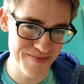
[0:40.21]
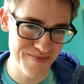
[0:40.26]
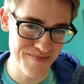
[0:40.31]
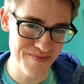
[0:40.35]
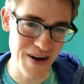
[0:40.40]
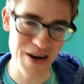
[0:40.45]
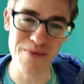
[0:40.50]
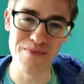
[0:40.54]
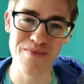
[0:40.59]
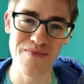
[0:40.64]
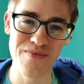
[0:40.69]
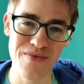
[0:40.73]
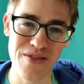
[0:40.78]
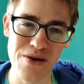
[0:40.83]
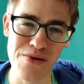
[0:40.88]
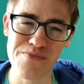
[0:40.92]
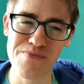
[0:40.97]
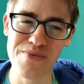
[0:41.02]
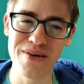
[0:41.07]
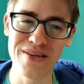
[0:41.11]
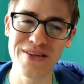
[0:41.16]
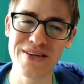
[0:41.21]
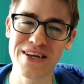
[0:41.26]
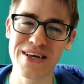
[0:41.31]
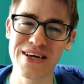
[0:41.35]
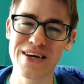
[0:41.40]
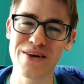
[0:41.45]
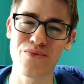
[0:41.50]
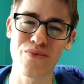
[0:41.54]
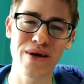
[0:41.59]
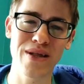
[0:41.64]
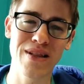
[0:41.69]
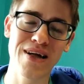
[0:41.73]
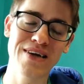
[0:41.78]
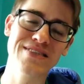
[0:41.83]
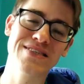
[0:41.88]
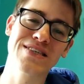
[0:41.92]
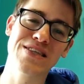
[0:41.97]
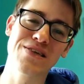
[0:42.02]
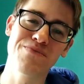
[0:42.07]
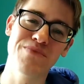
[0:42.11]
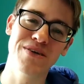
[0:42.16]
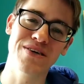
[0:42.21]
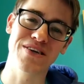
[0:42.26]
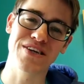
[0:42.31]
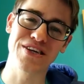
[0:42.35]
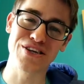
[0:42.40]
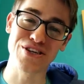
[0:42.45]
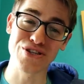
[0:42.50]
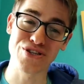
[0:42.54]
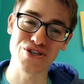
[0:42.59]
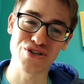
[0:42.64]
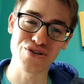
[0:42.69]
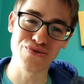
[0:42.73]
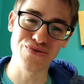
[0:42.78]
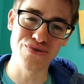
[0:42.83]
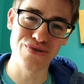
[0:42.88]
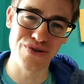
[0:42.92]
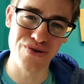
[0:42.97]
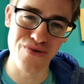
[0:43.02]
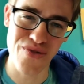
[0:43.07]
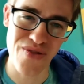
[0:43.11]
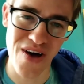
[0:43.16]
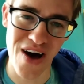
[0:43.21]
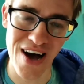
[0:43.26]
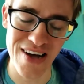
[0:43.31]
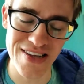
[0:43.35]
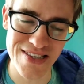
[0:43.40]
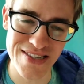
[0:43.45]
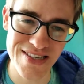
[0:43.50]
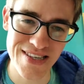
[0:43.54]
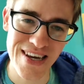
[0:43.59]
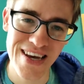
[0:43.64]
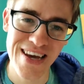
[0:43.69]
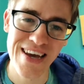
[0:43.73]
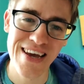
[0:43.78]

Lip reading: realizing the ability to choose your thoughts